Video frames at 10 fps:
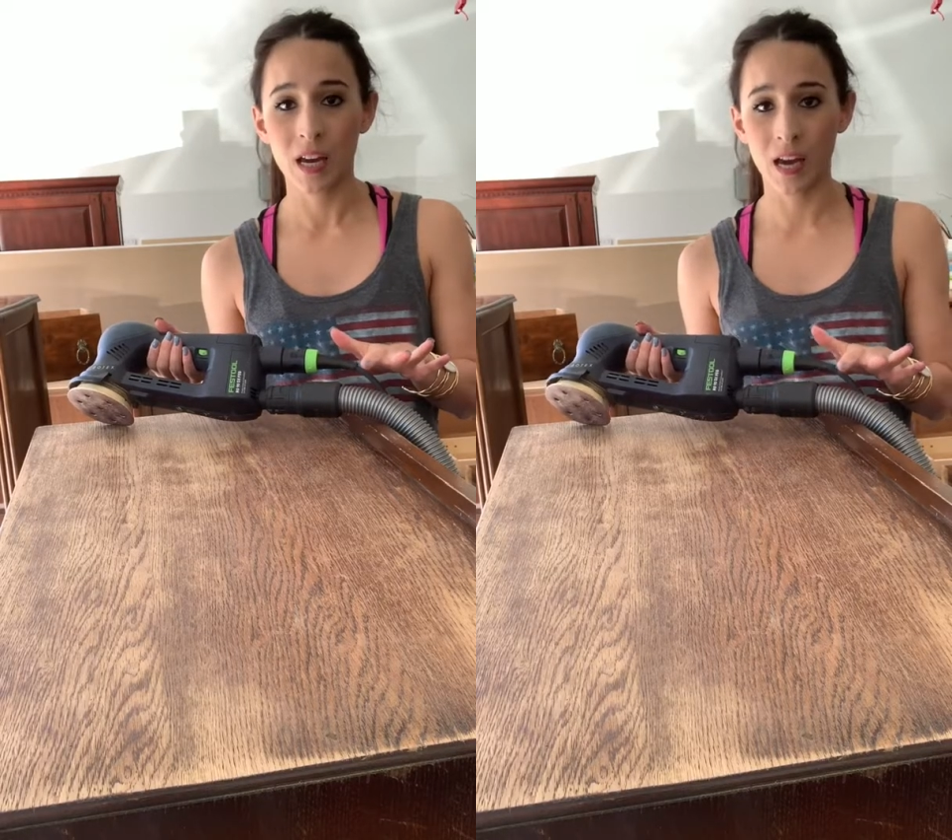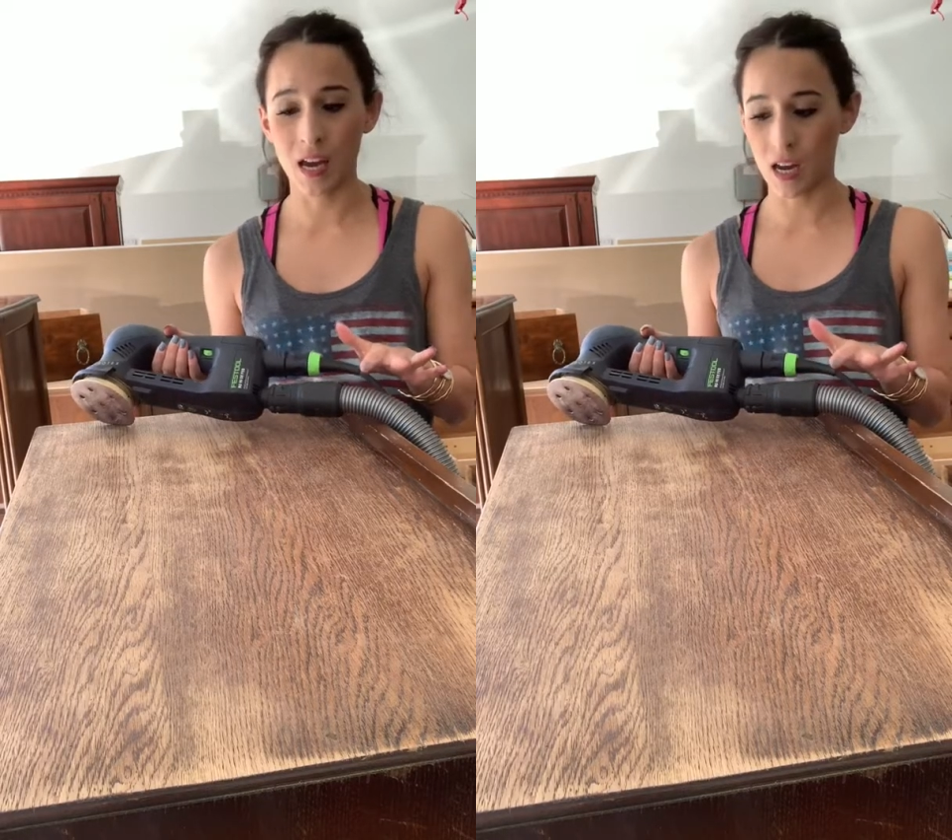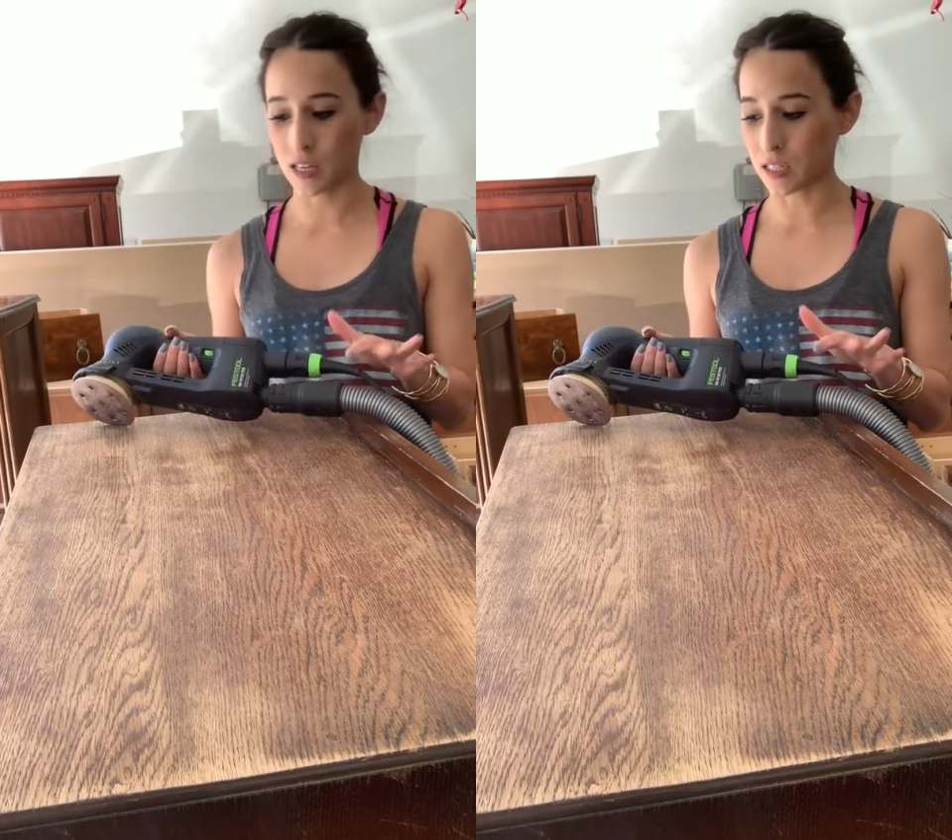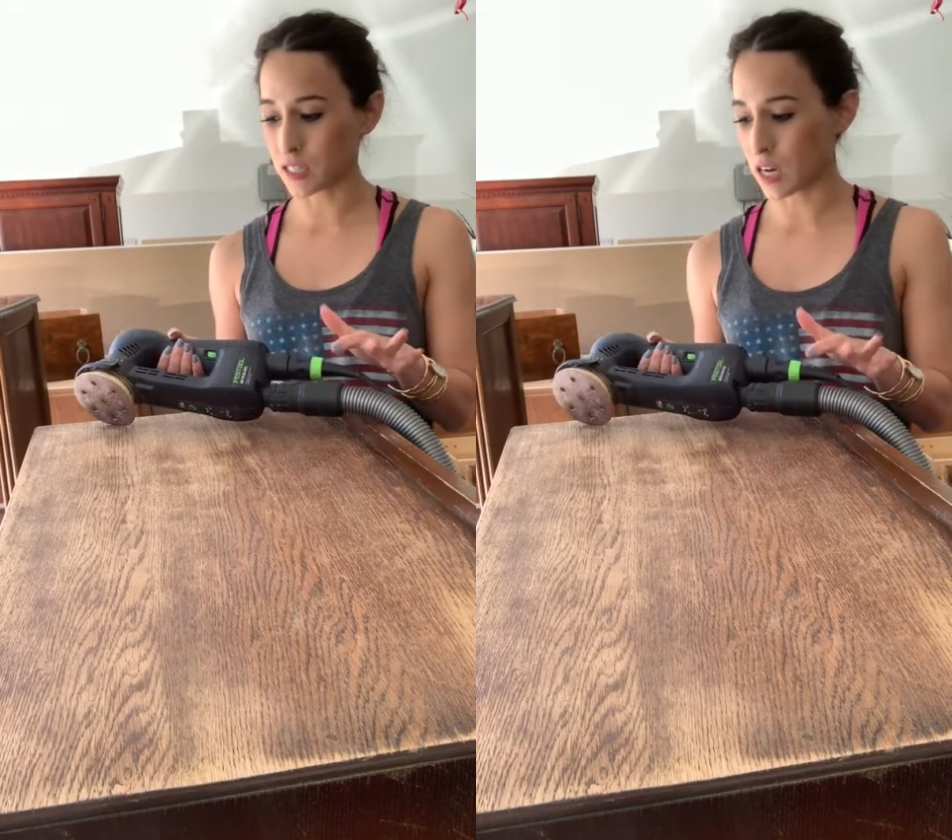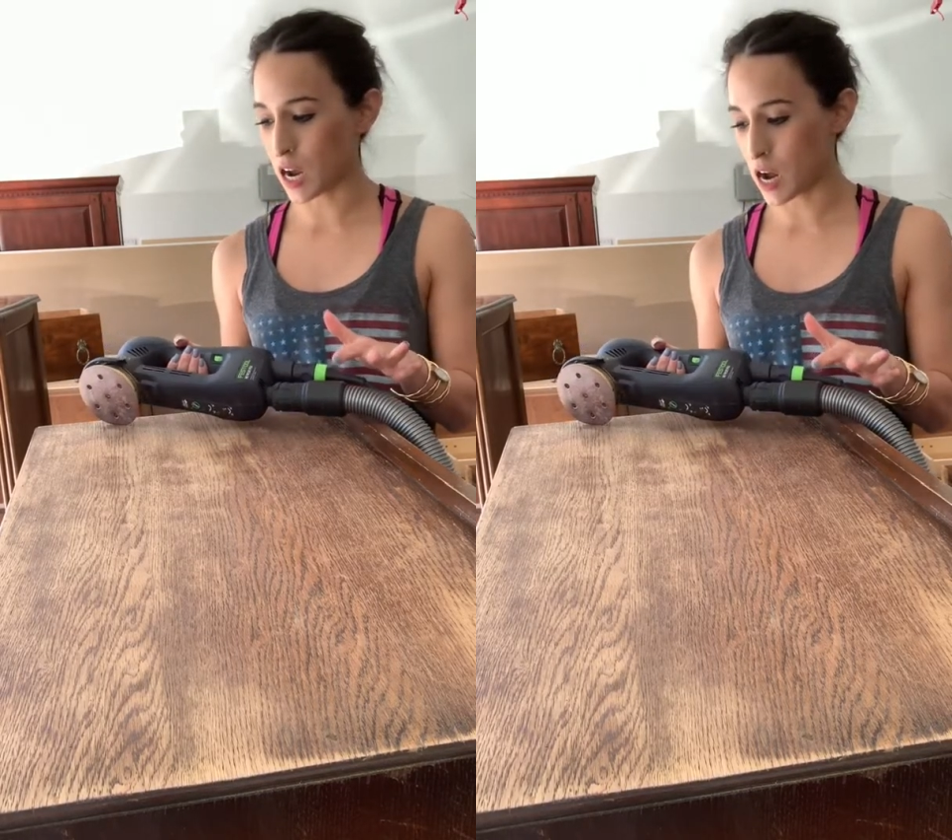and
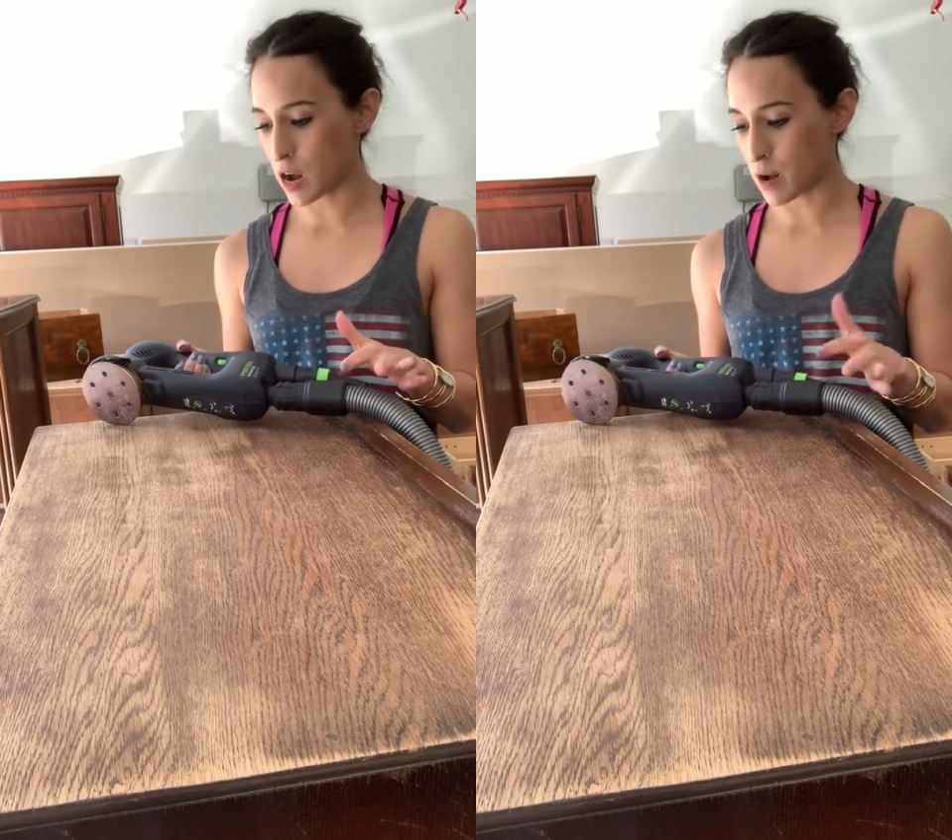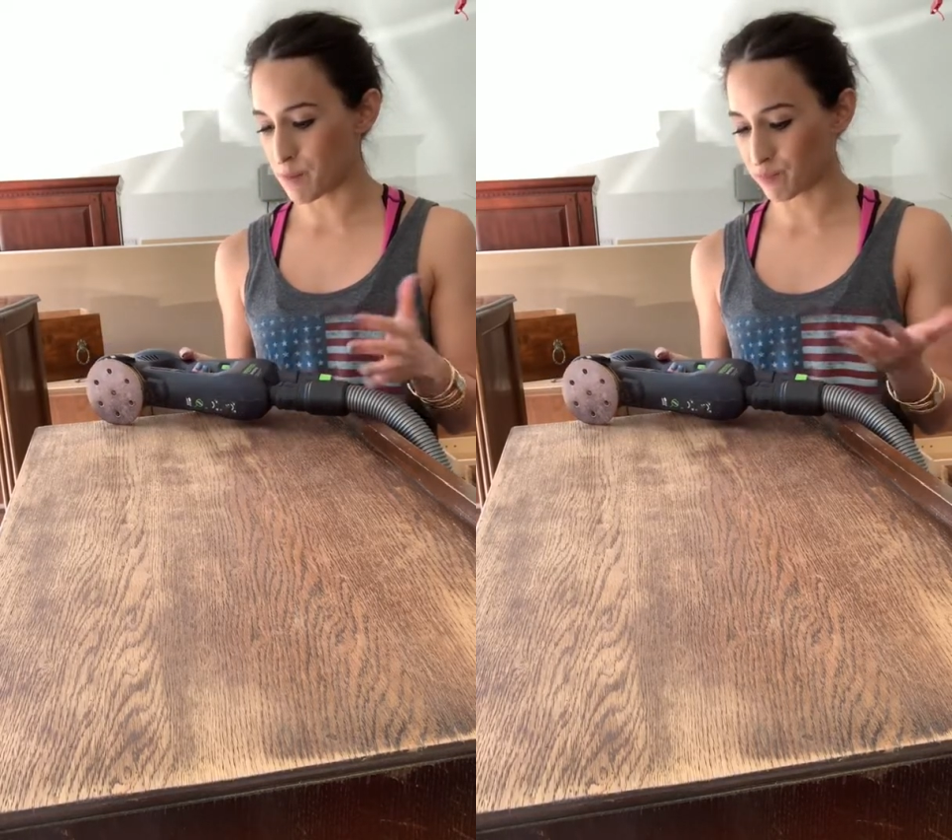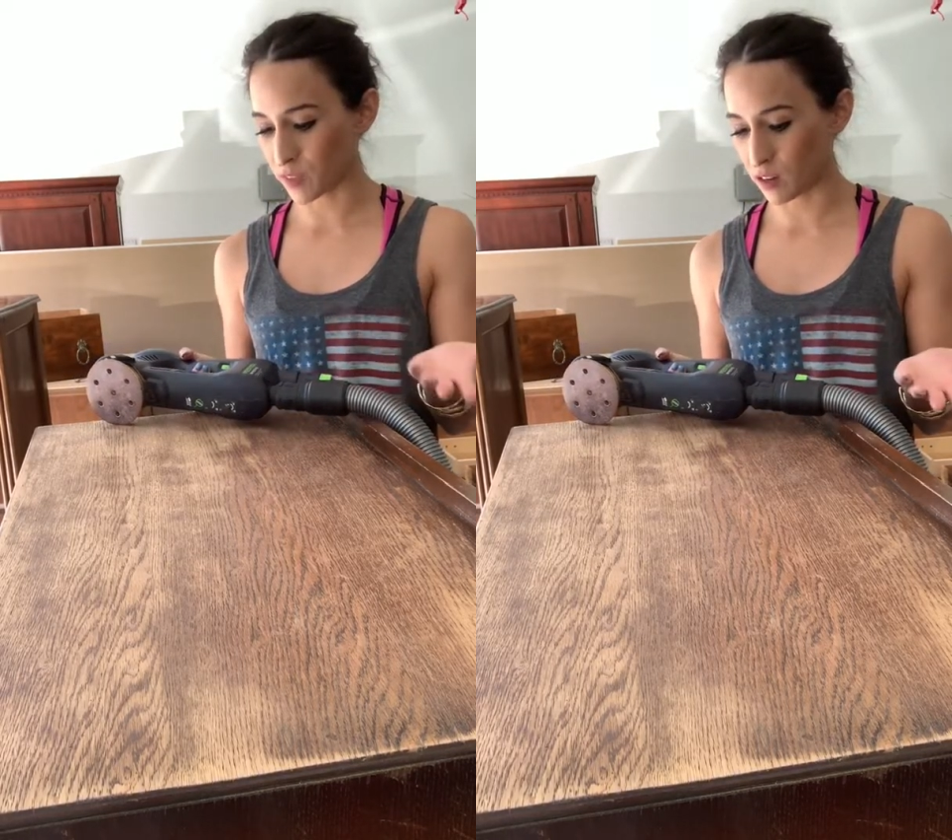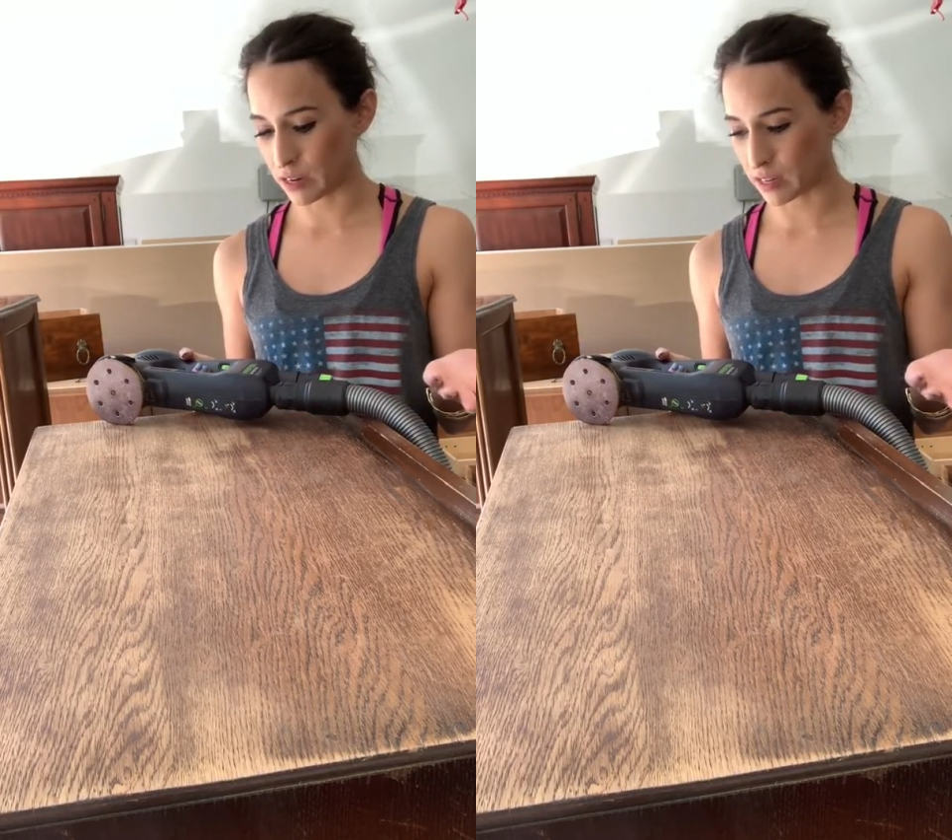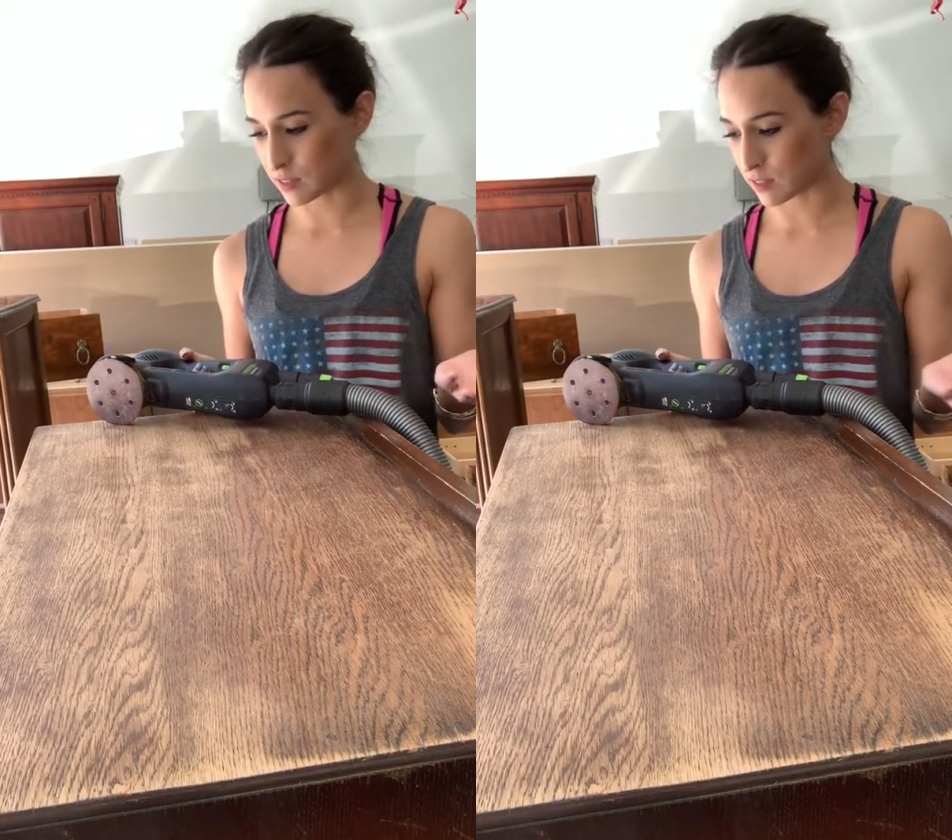I
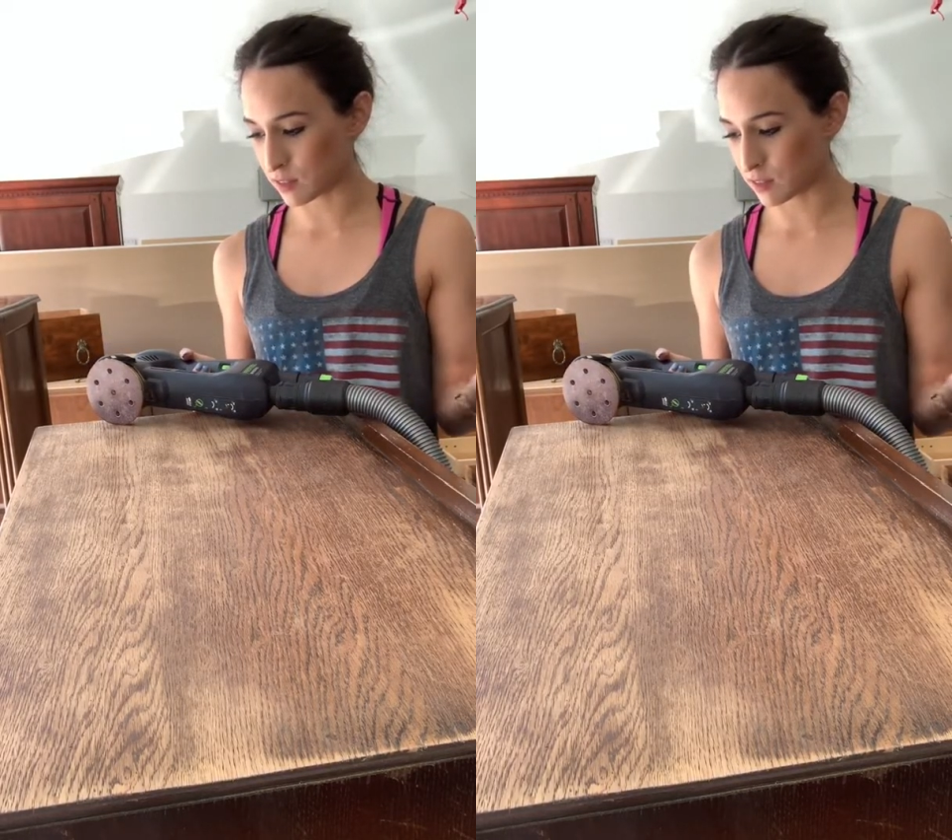guess